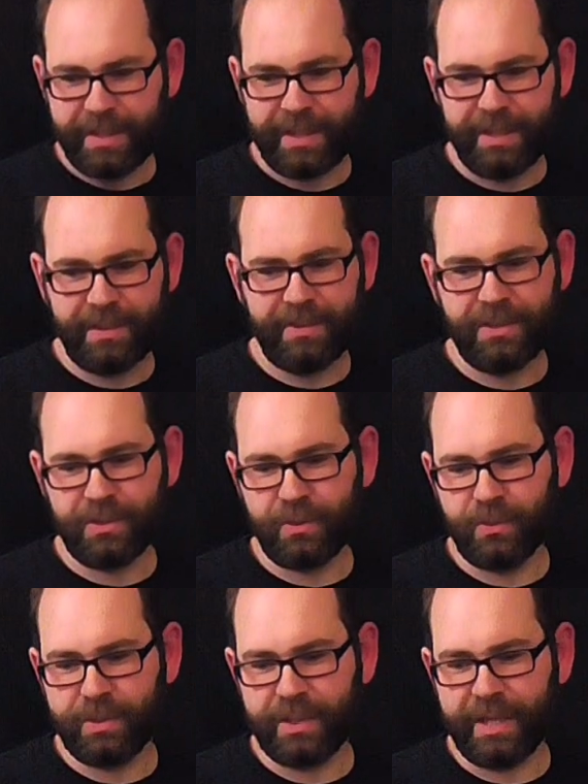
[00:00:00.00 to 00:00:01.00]
get an
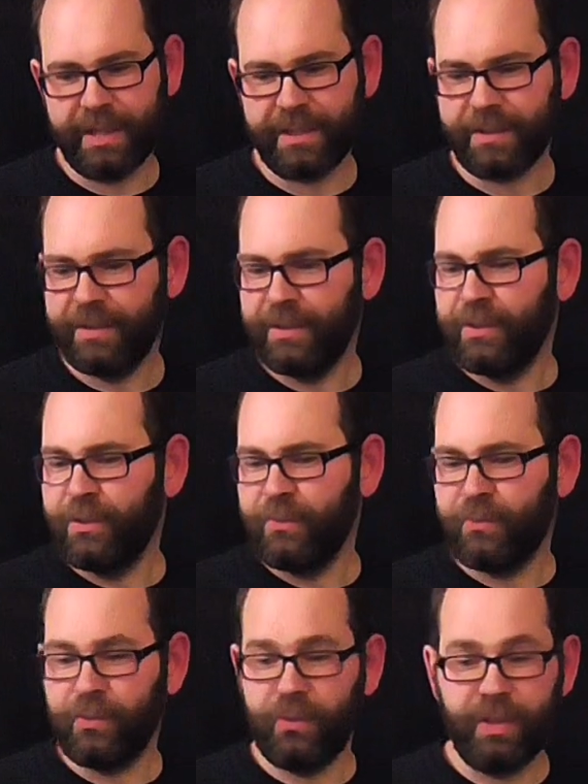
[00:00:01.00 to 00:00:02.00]
additional attack through,